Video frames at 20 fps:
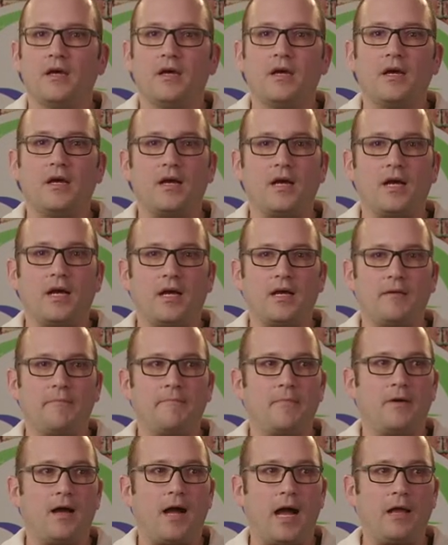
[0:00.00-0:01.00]
uh,
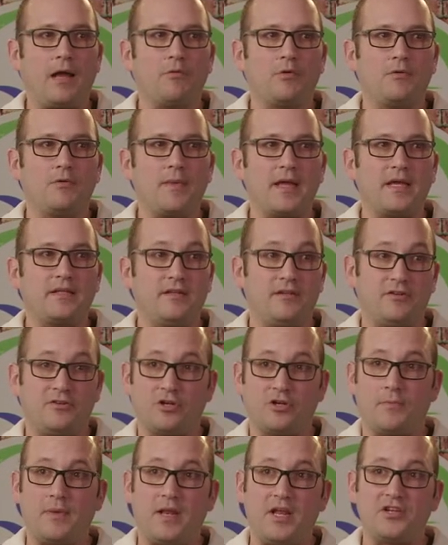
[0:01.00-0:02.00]
I will make the
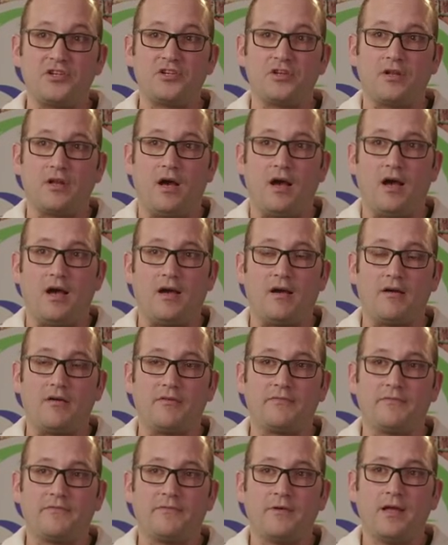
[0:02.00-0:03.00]
determination
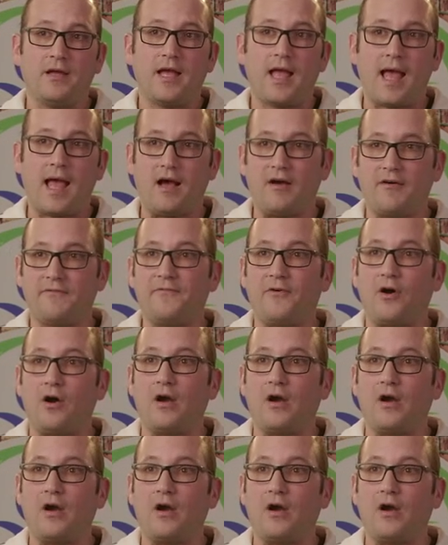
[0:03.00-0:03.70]
of how far